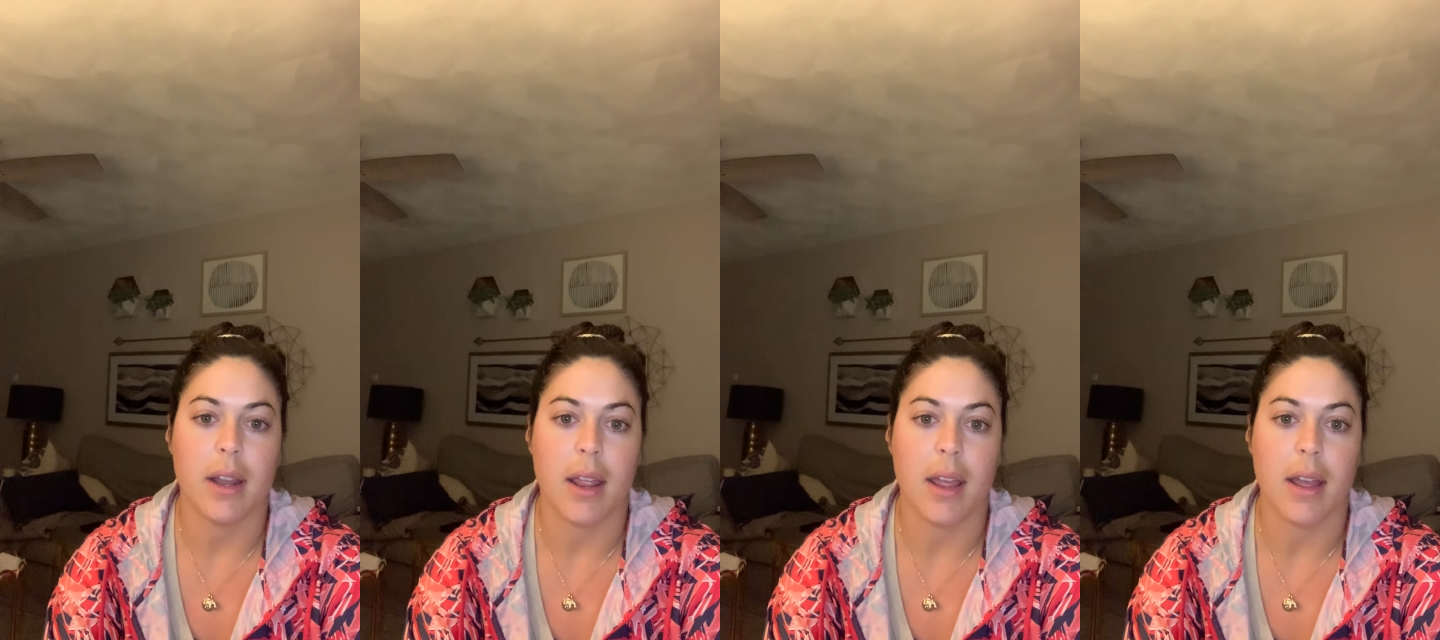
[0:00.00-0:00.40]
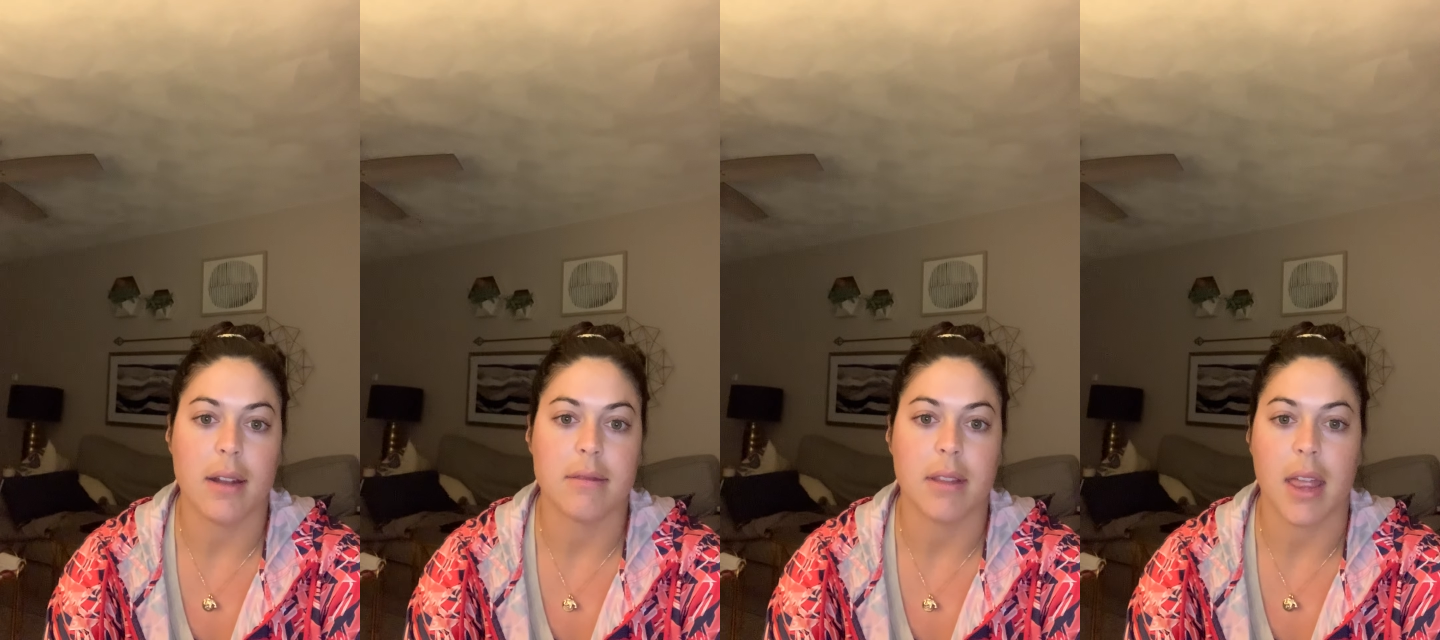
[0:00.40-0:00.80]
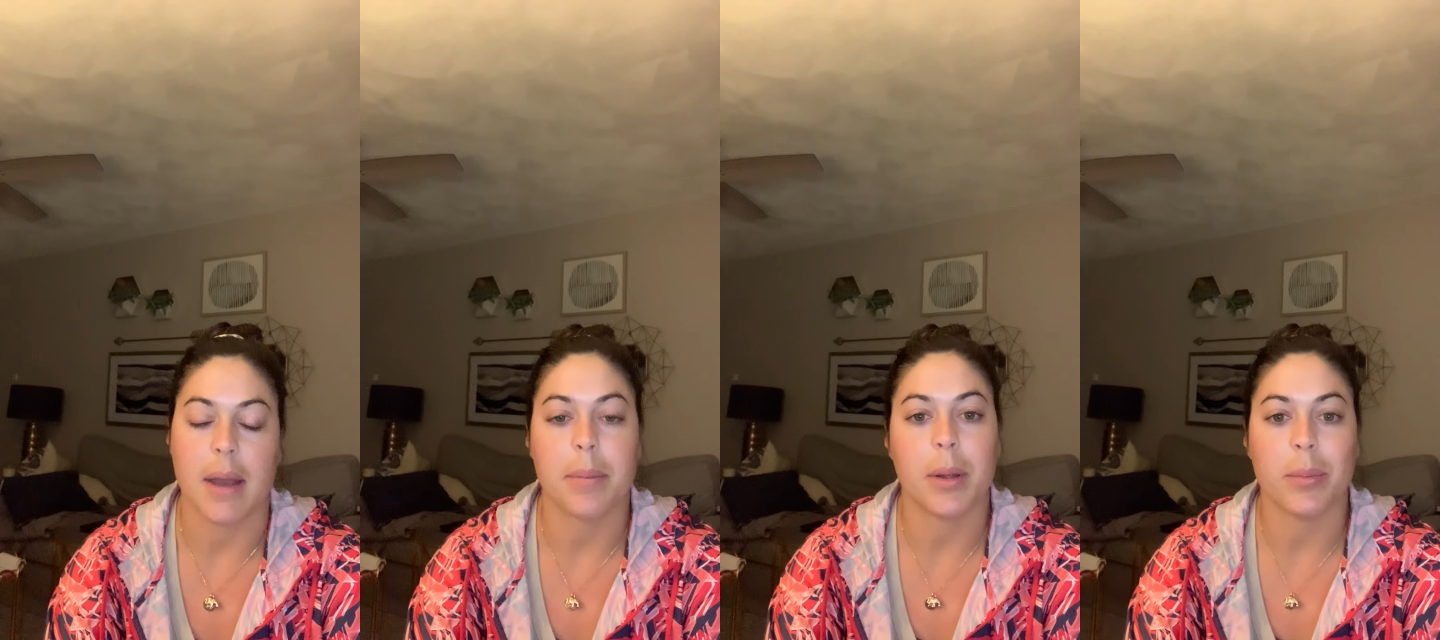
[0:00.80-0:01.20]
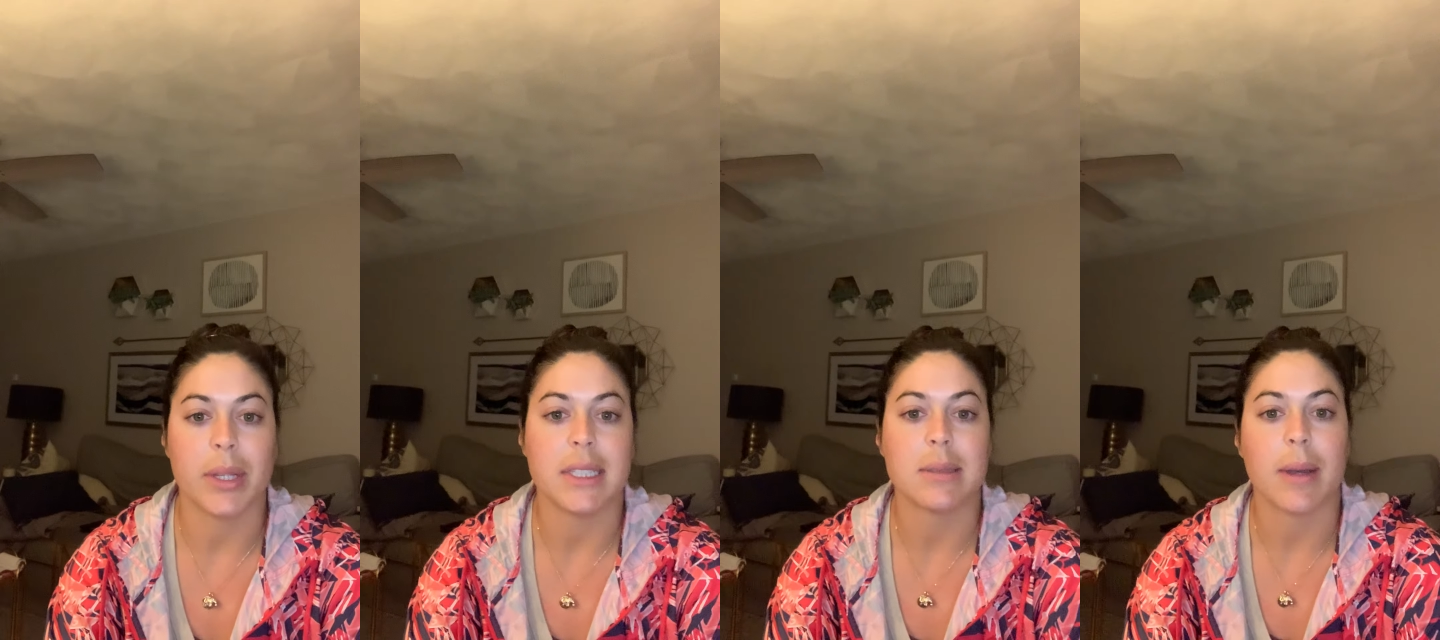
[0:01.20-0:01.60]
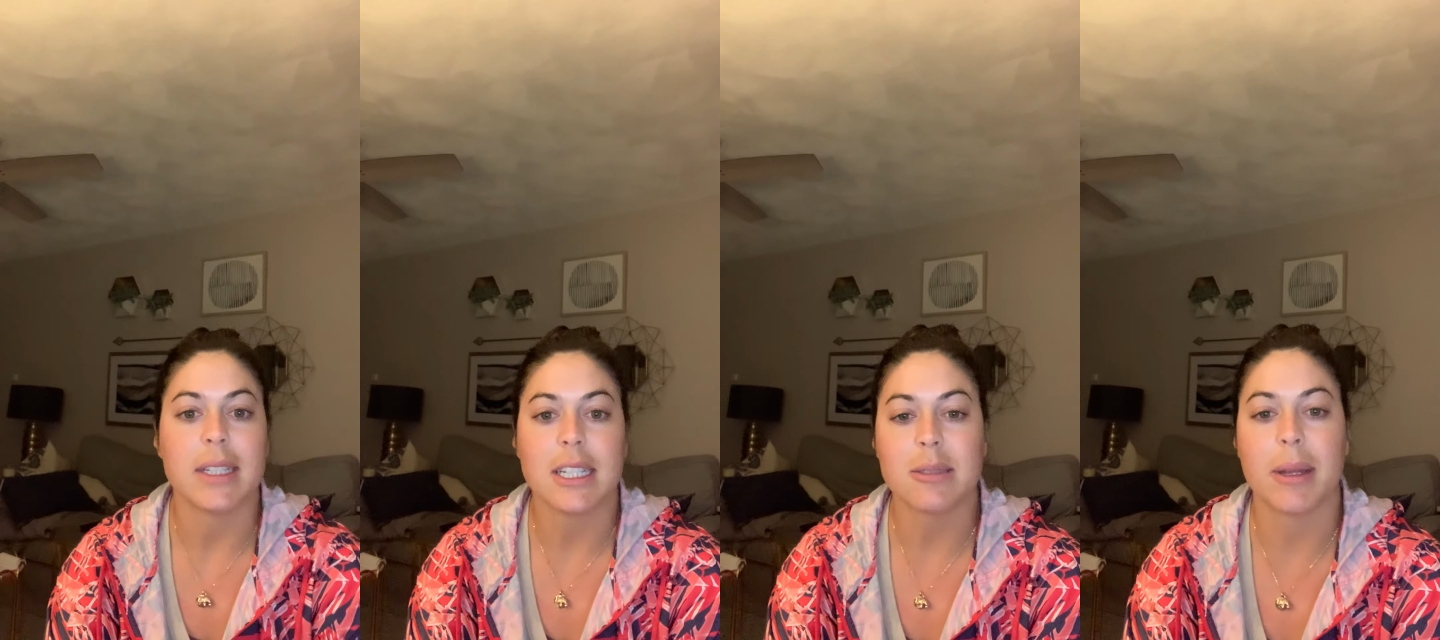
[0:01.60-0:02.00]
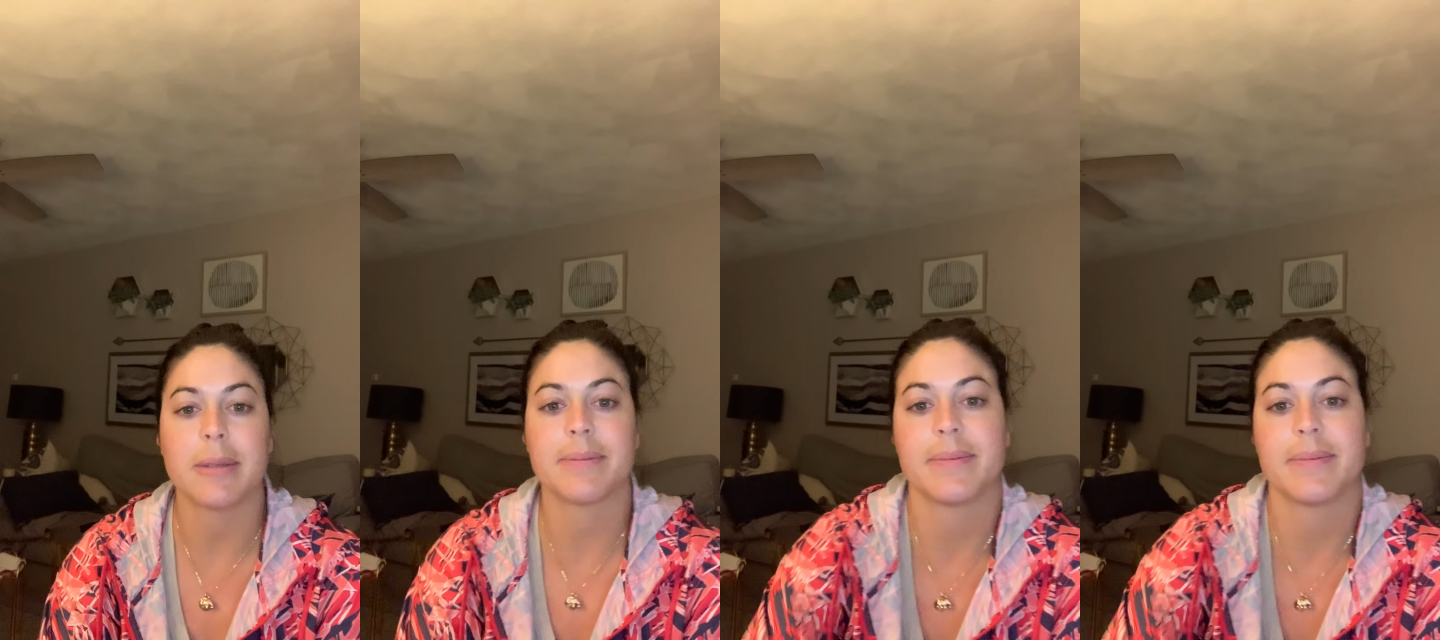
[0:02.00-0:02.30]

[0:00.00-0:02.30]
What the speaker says: and that completes my assessment.